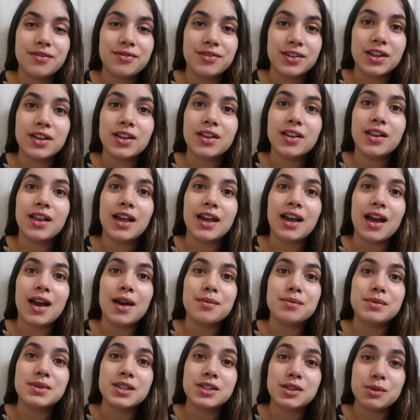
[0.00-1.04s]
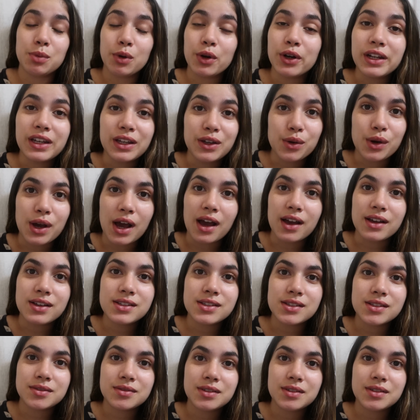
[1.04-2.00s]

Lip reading: feel like I'm disappointing you guys